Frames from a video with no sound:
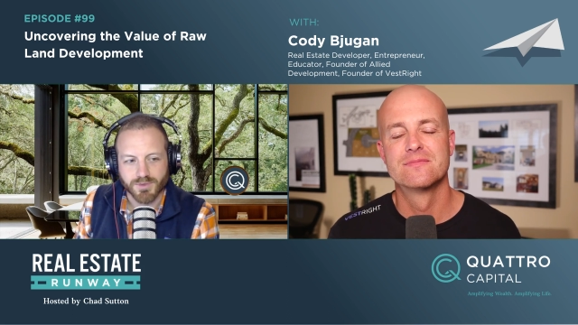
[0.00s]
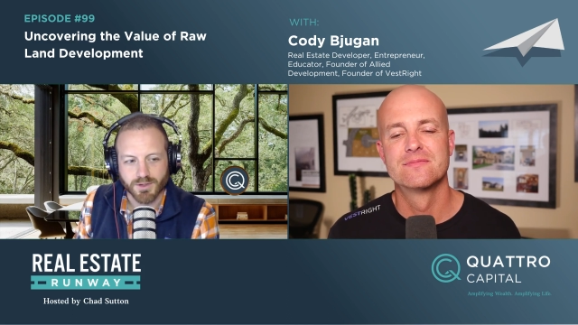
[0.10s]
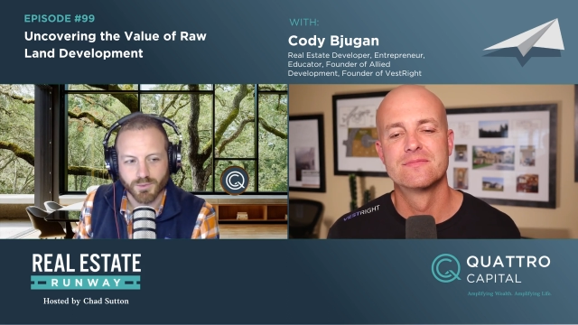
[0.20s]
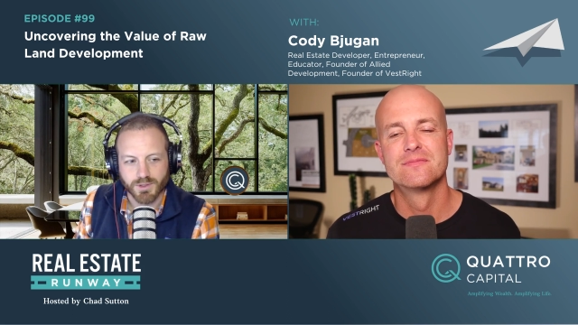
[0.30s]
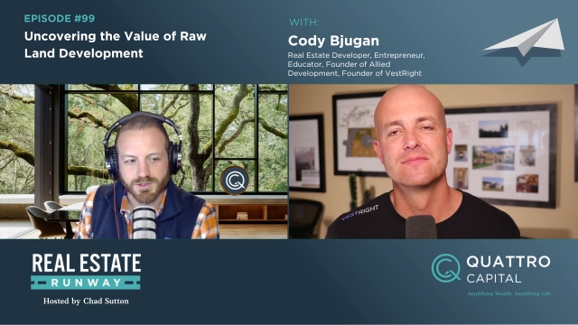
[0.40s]

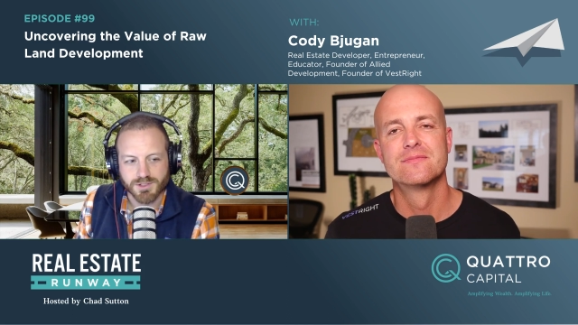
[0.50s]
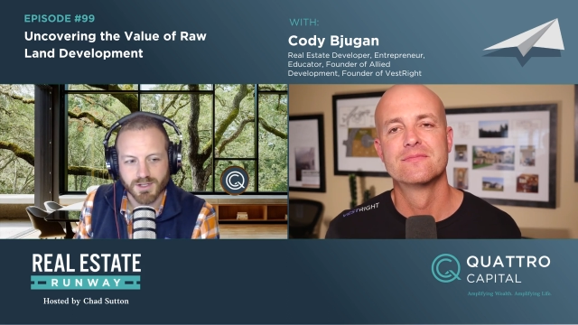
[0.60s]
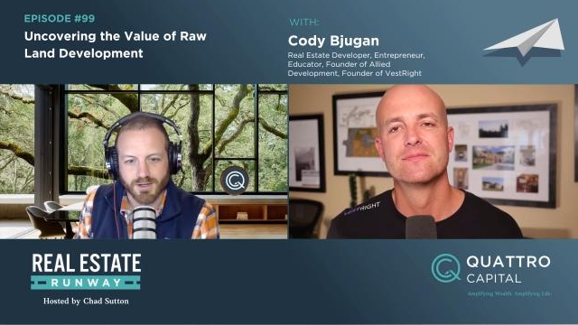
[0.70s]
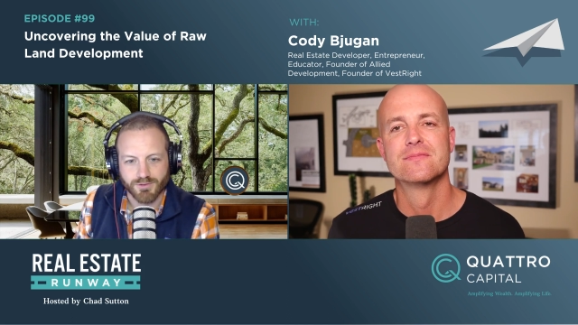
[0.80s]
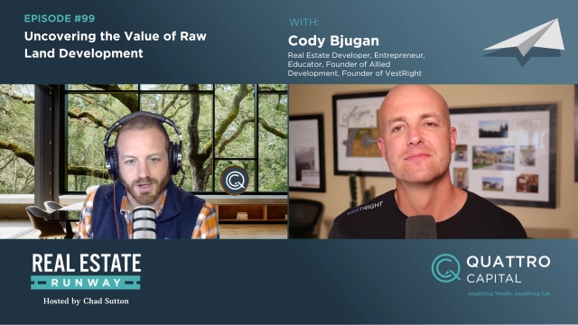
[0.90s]
Speaker 1: that real
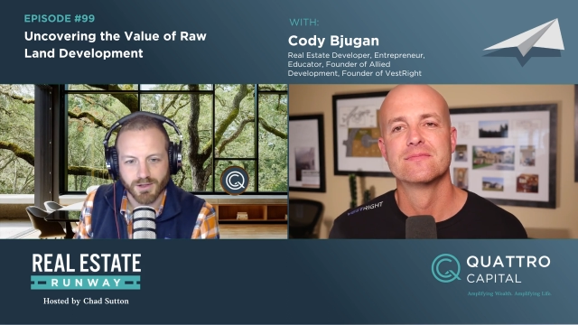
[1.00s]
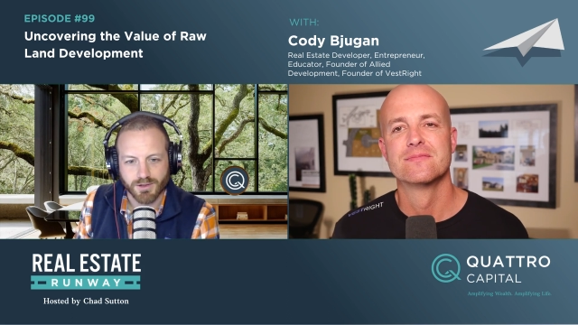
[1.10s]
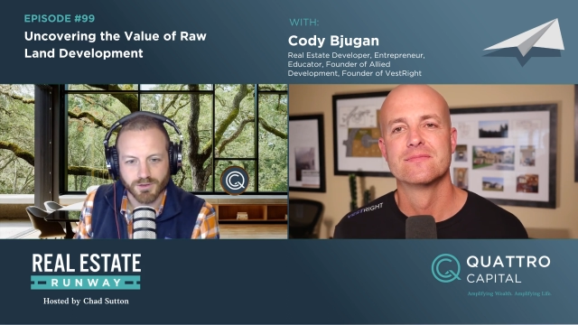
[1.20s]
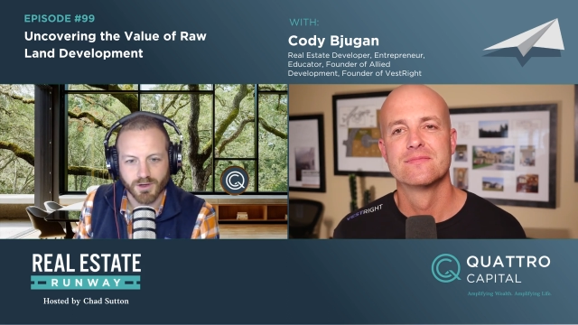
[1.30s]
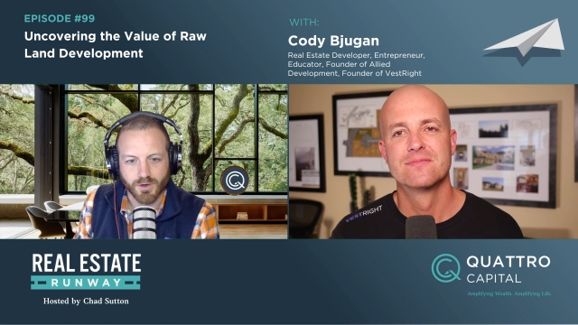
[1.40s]
estate
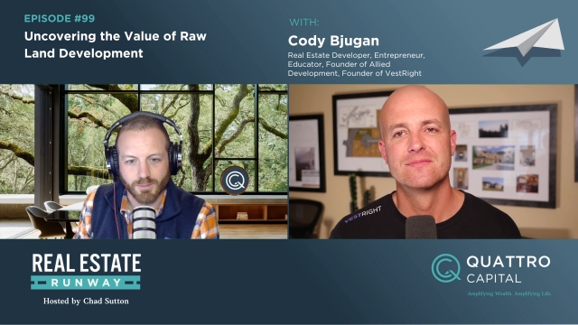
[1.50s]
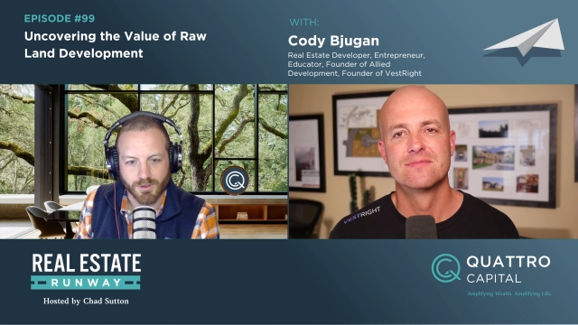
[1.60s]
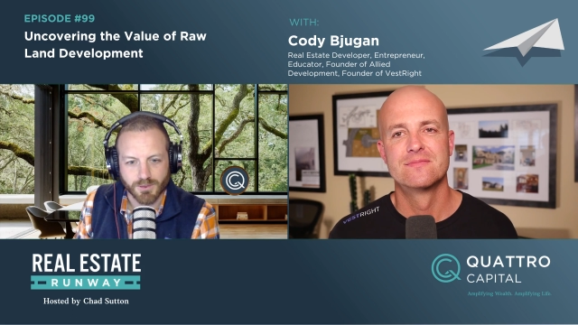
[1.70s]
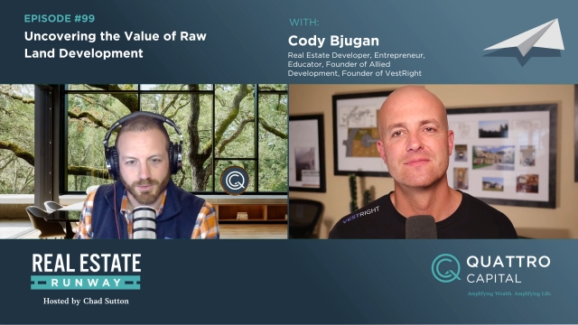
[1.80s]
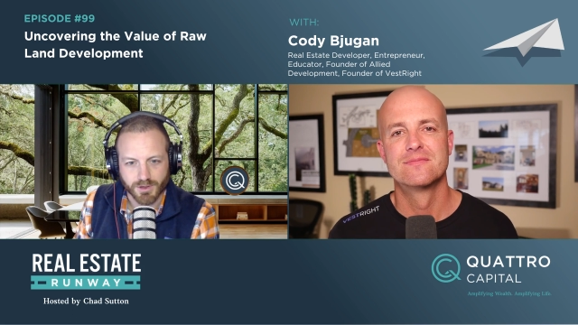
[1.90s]
values go up
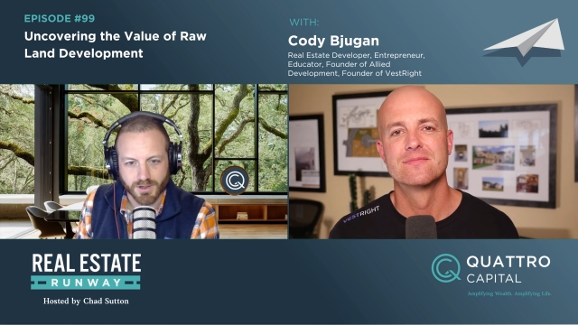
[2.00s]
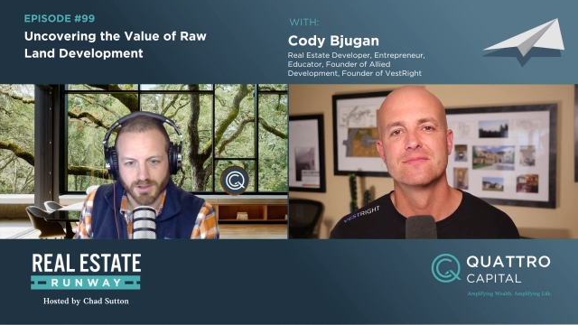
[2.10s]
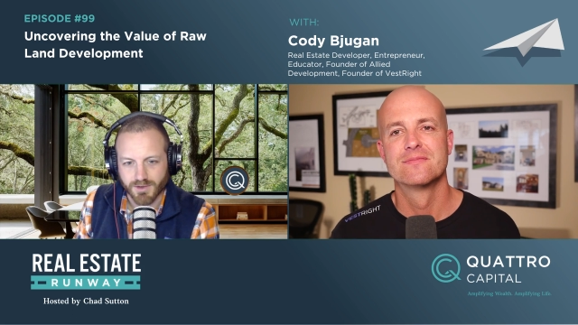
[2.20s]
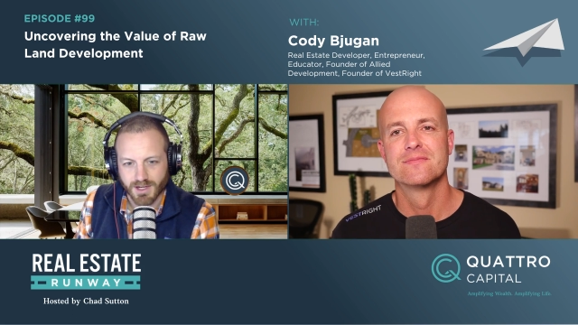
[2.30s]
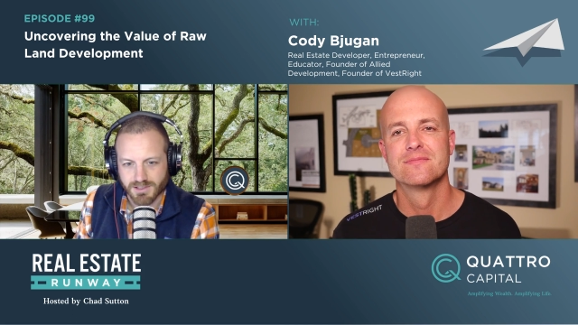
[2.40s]
on the
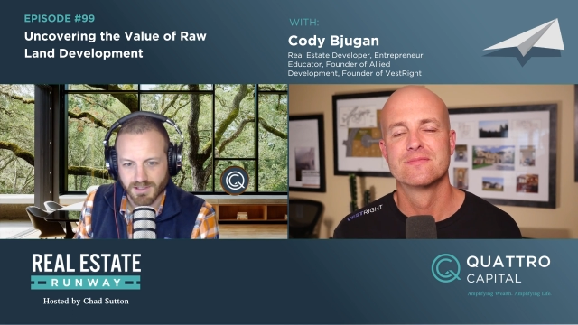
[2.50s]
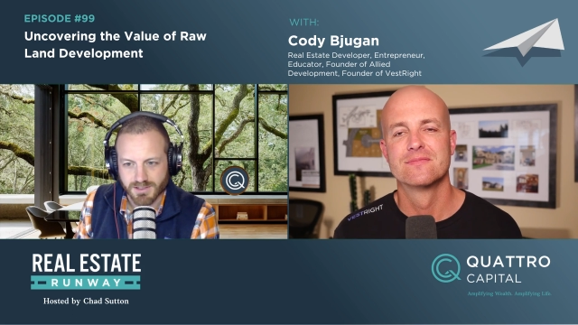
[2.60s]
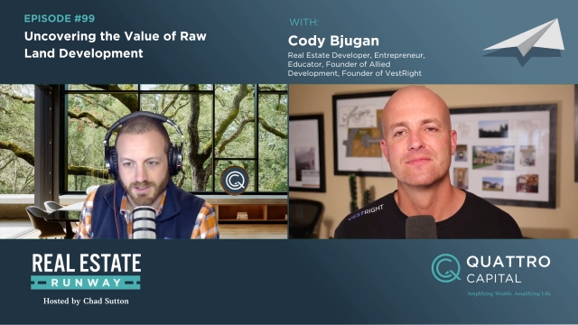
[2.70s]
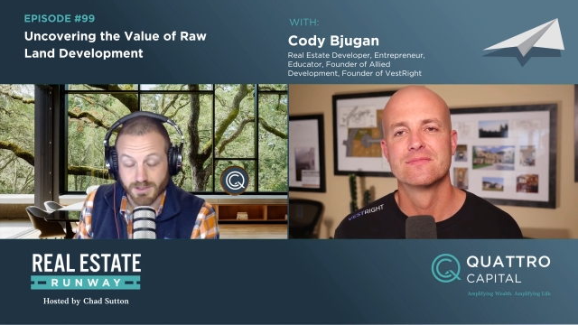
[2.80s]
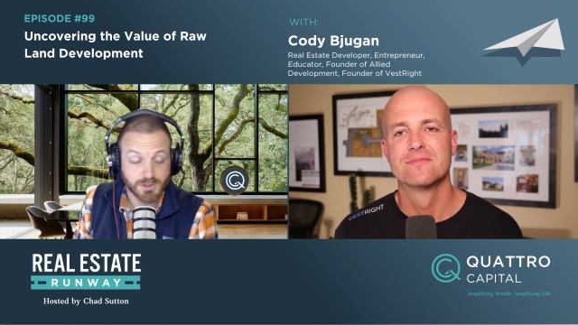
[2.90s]
productive asset side.